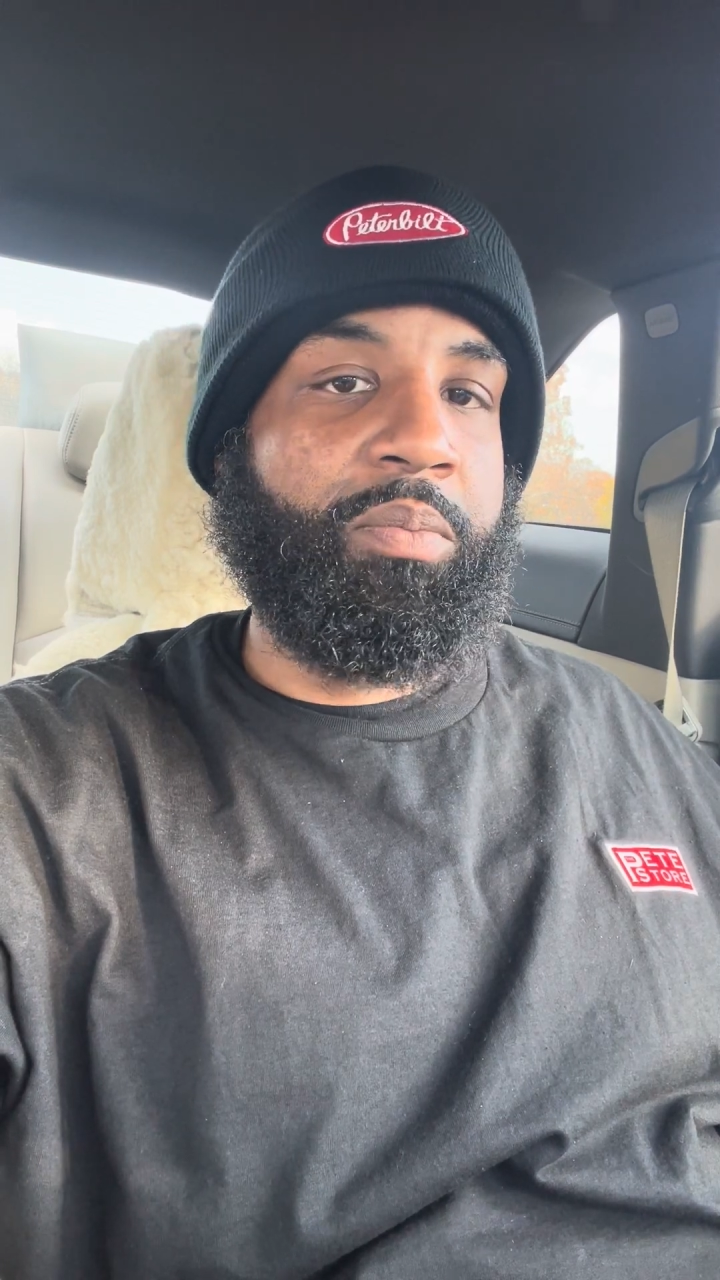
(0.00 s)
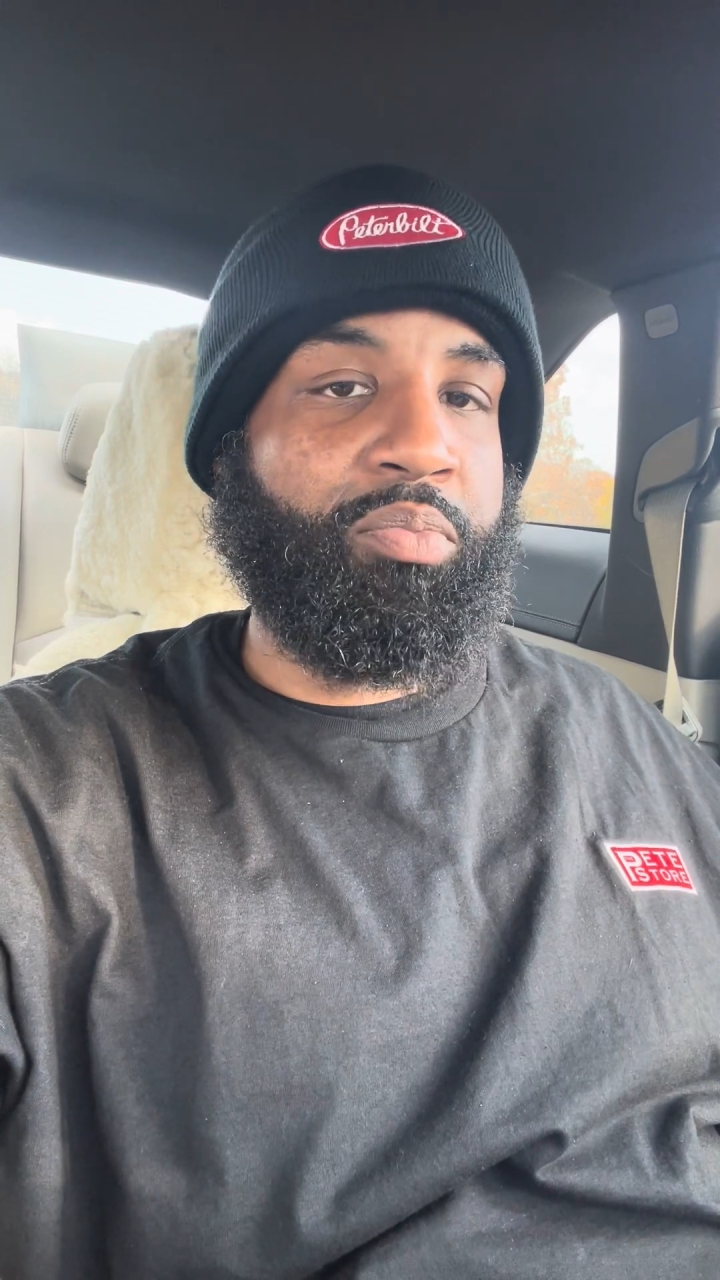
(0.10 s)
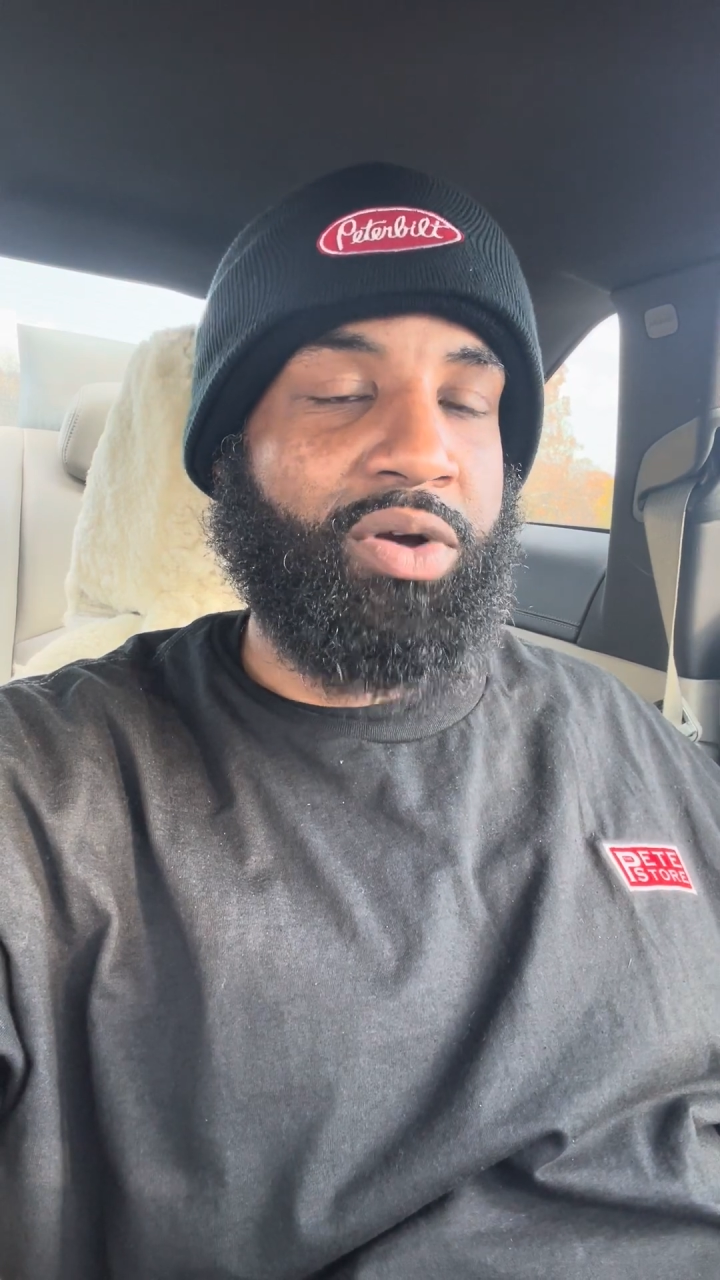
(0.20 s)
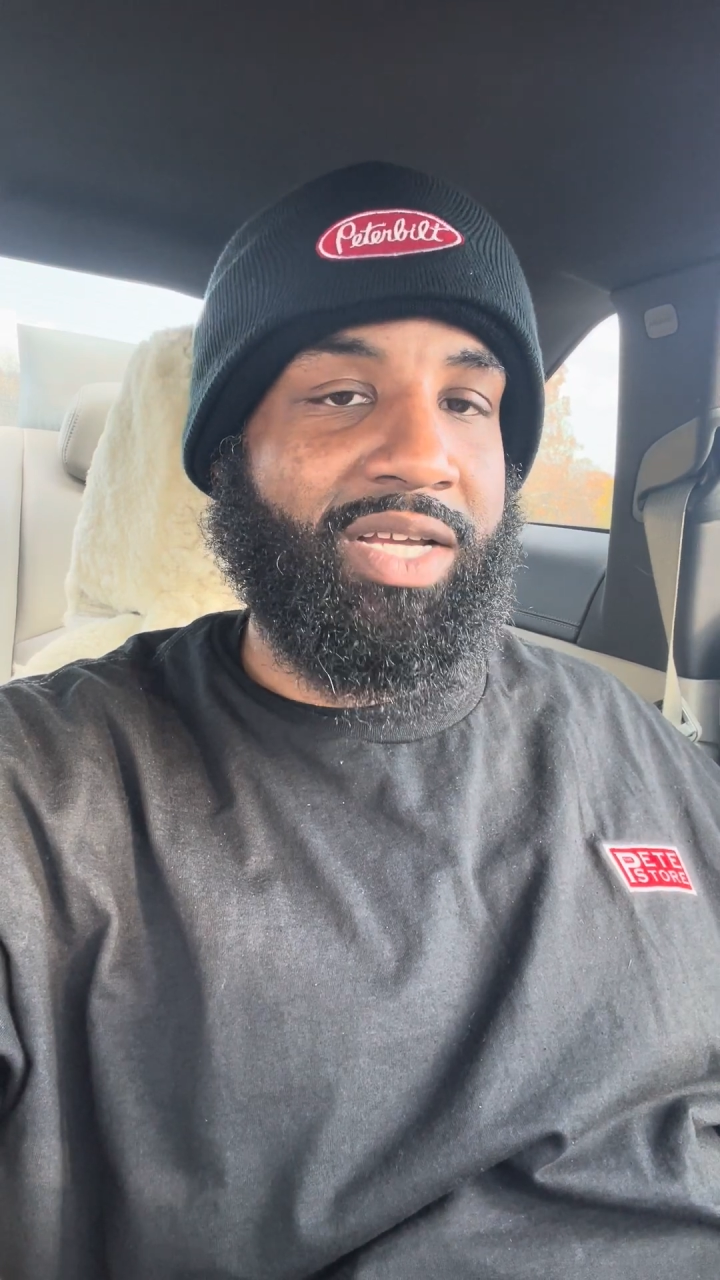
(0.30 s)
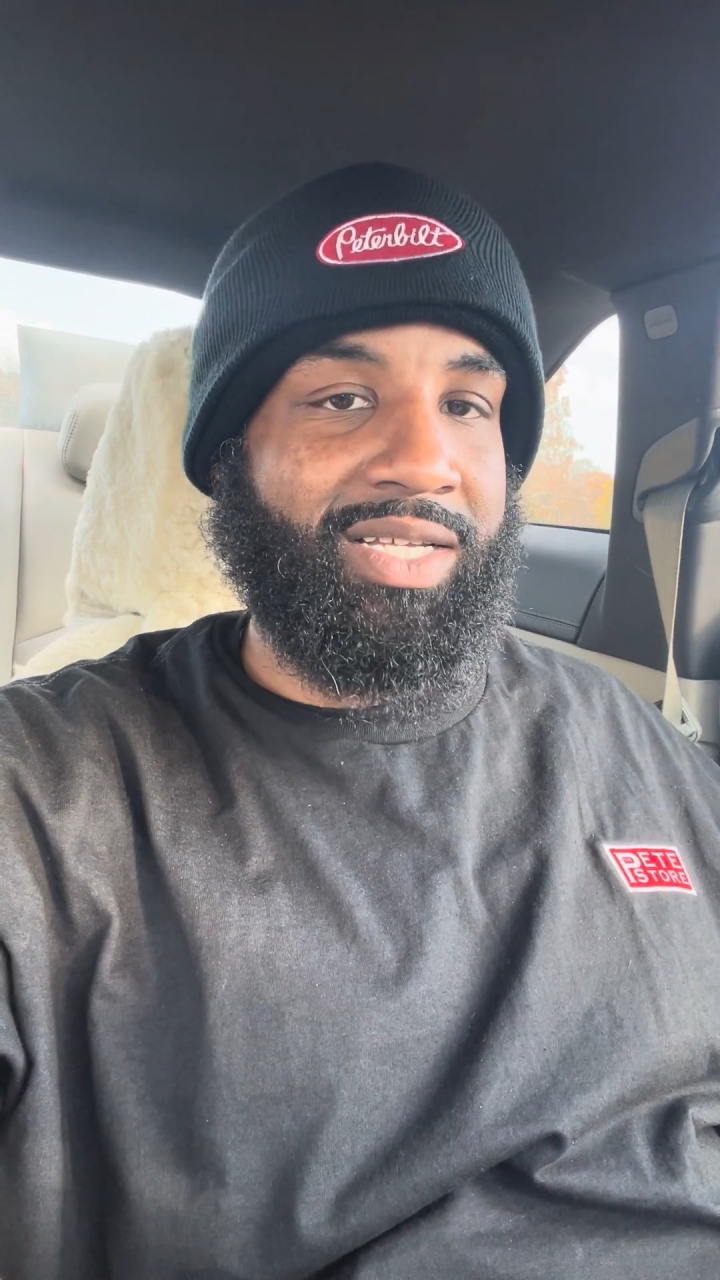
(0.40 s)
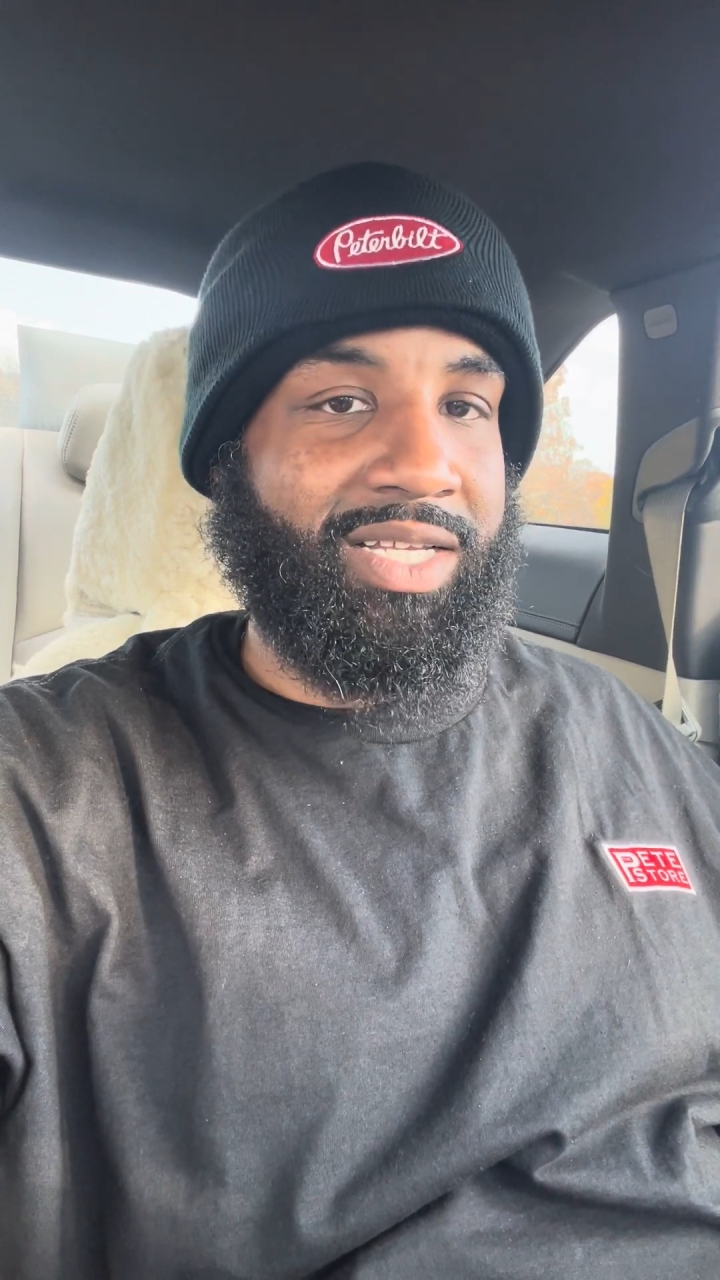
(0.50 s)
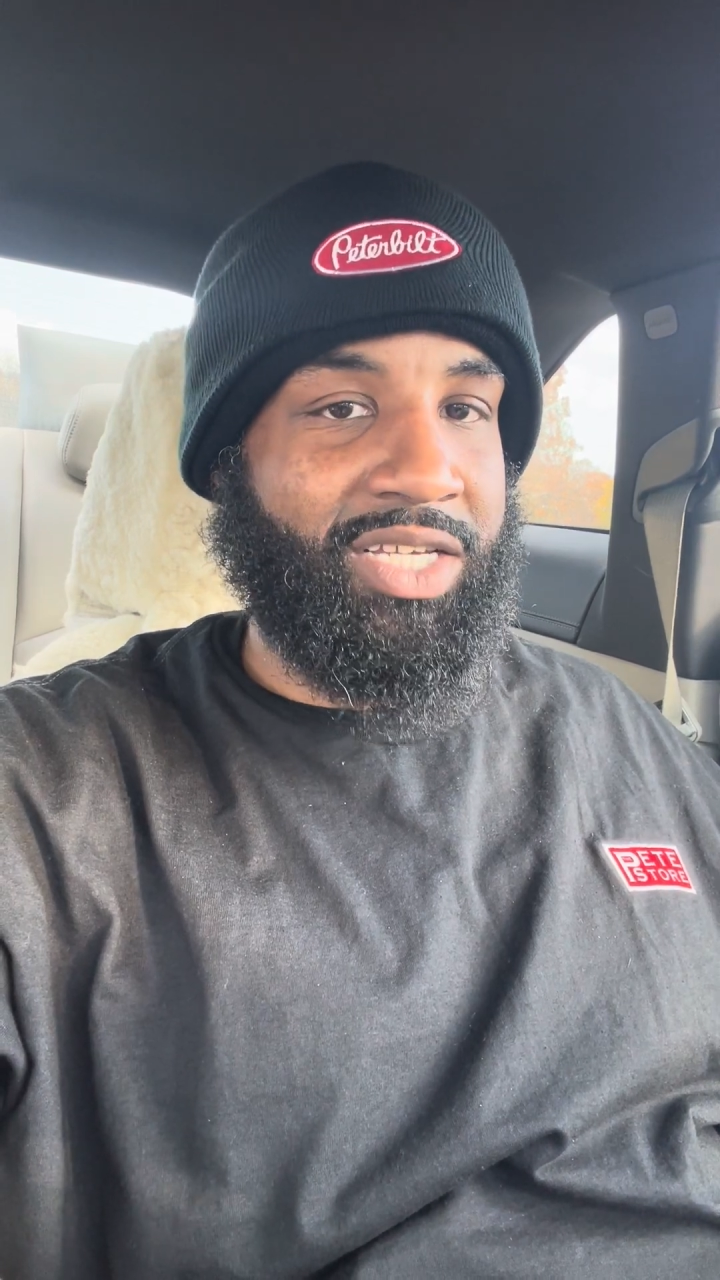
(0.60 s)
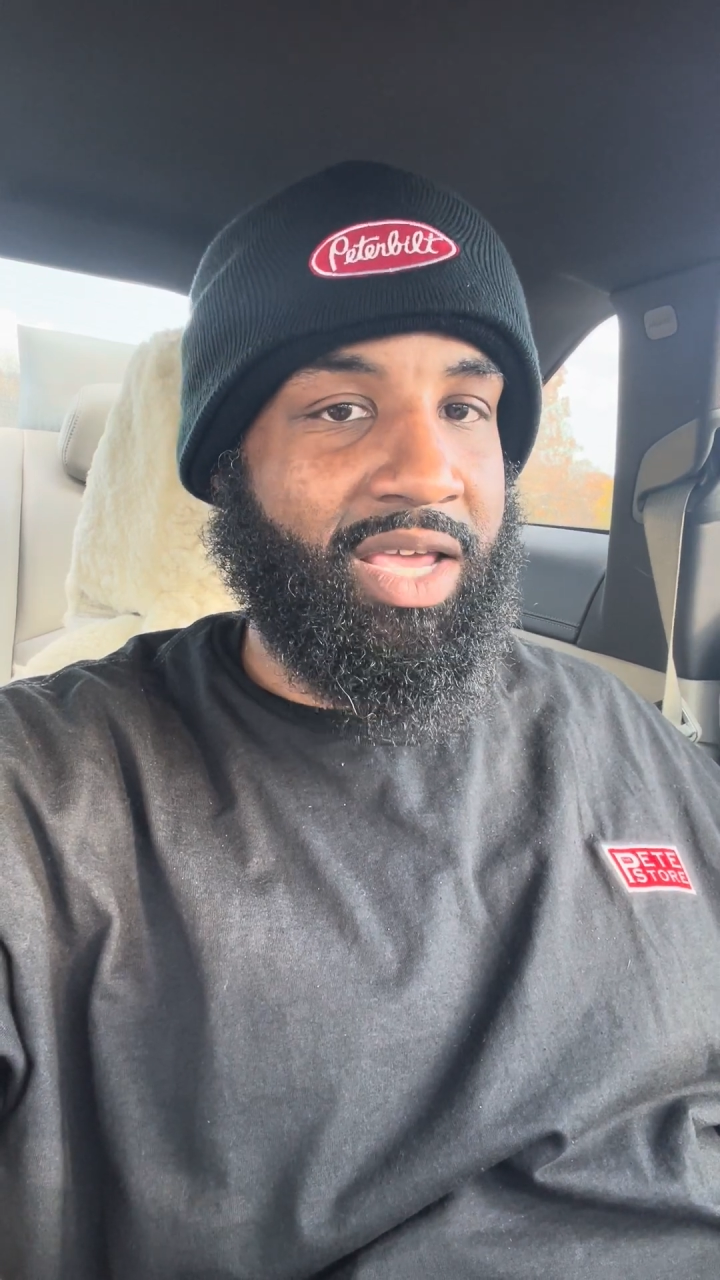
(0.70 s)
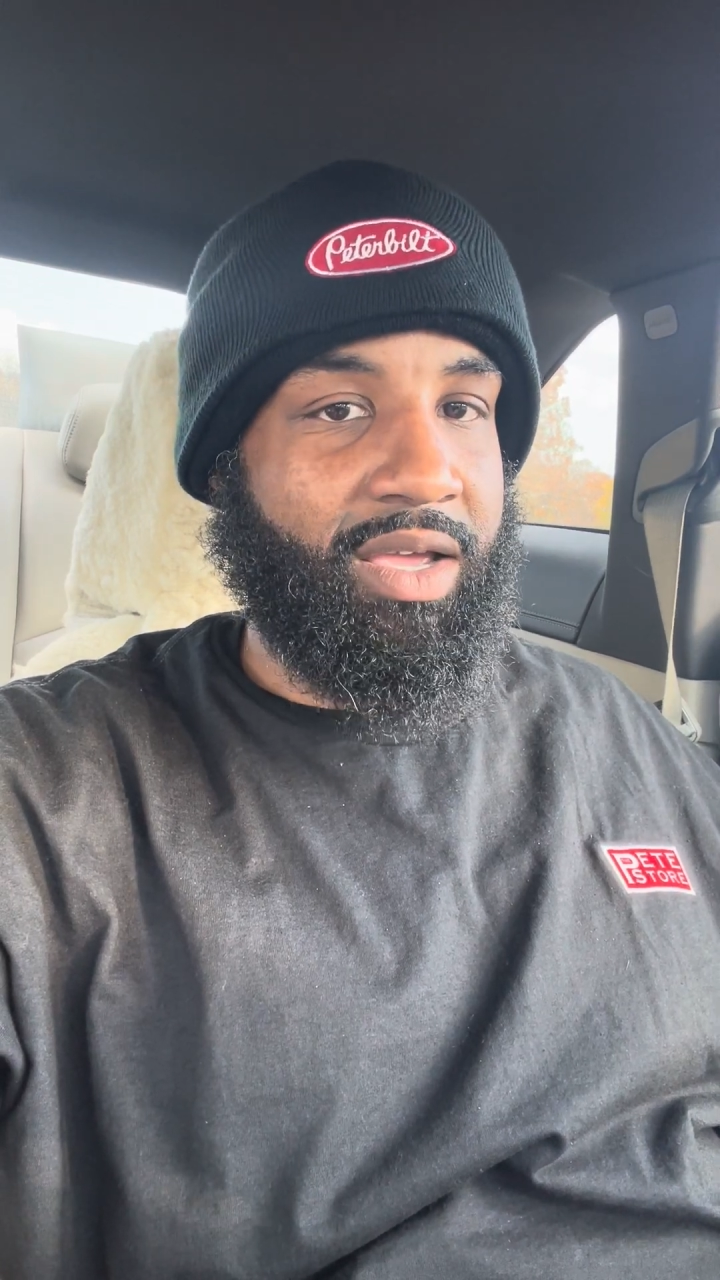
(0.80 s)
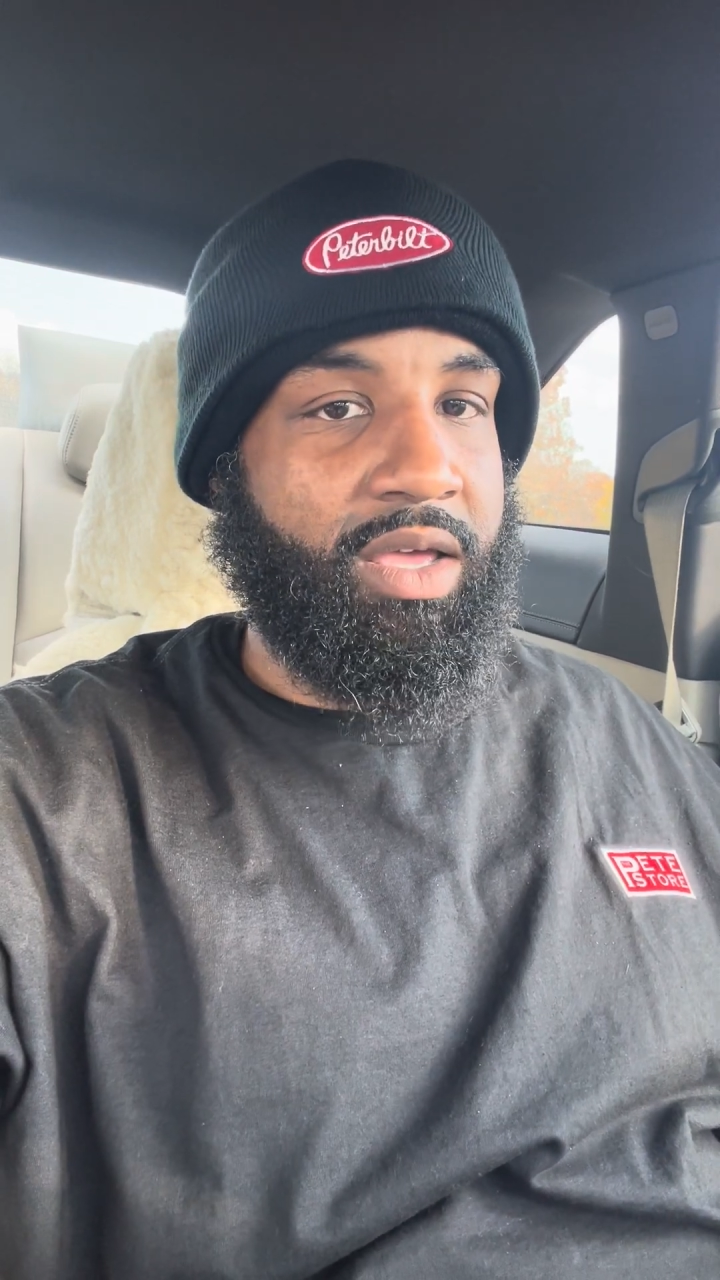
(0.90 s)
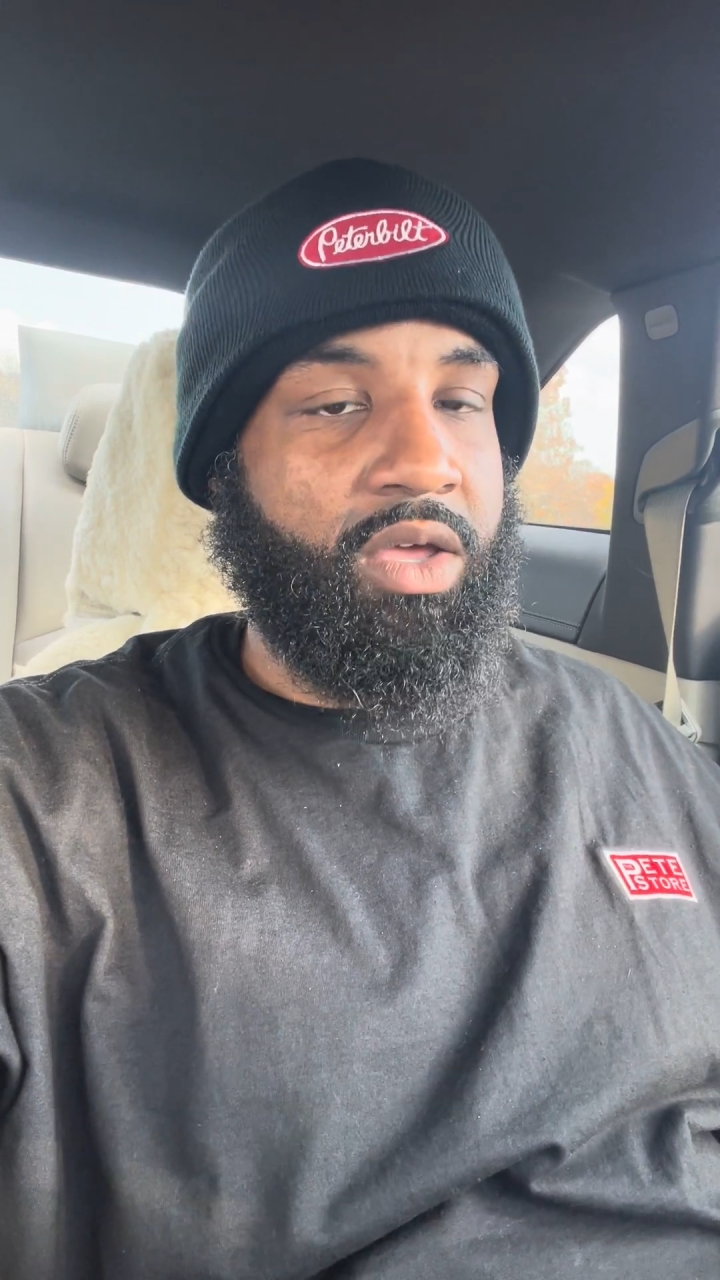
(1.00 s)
pressure check